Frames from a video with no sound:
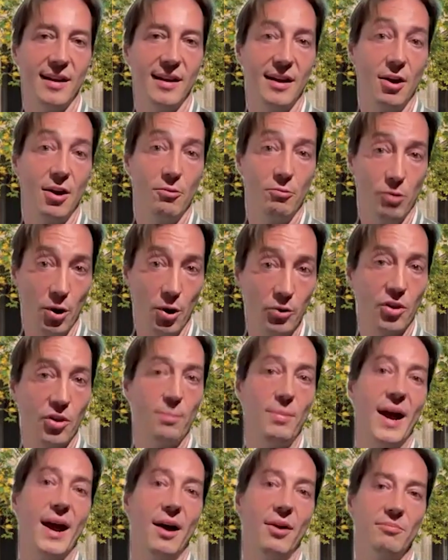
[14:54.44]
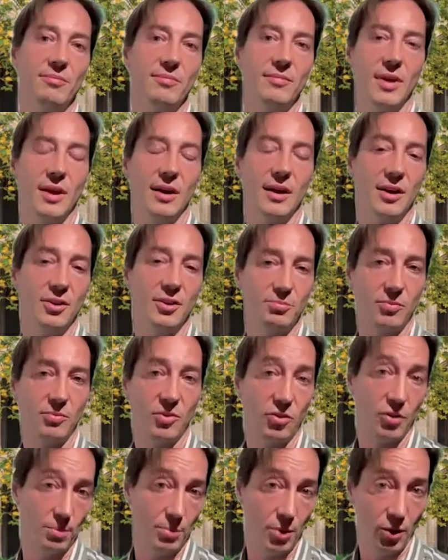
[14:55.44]
uh, wrote about a
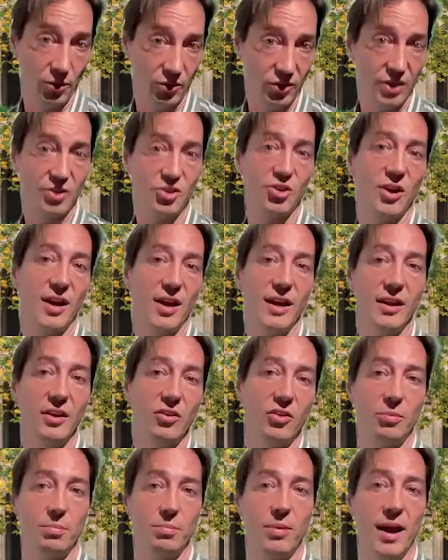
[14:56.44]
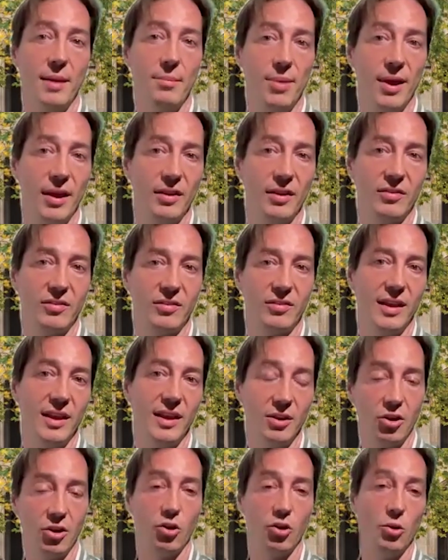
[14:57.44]
supposed Chinese spy base
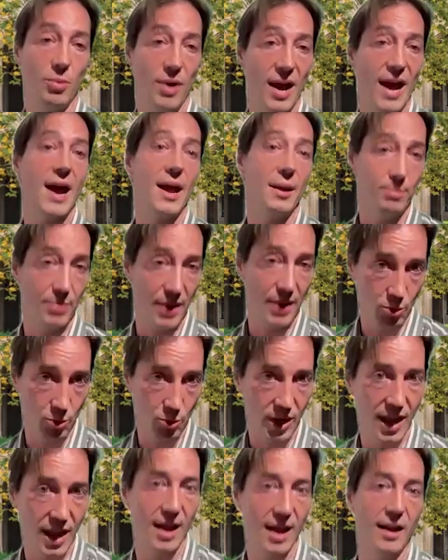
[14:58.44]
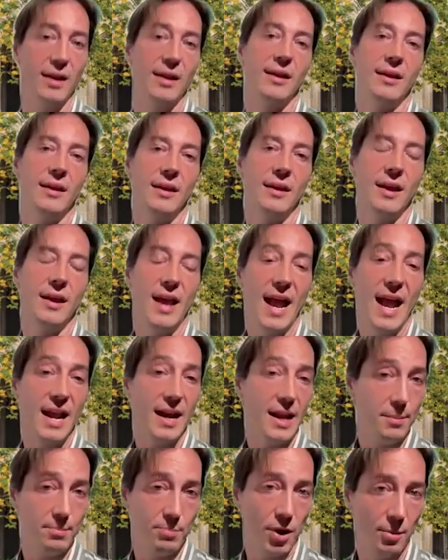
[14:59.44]
in Cuba at Bejucal,
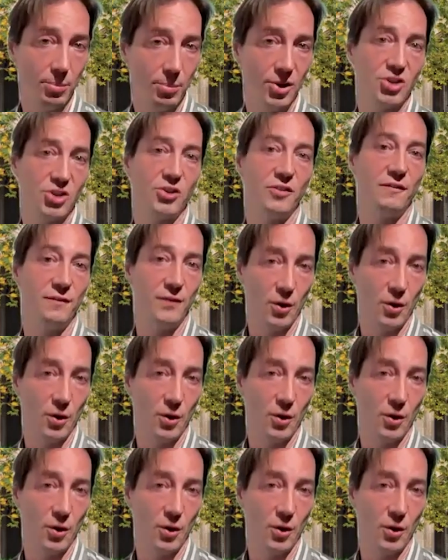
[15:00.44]
and he published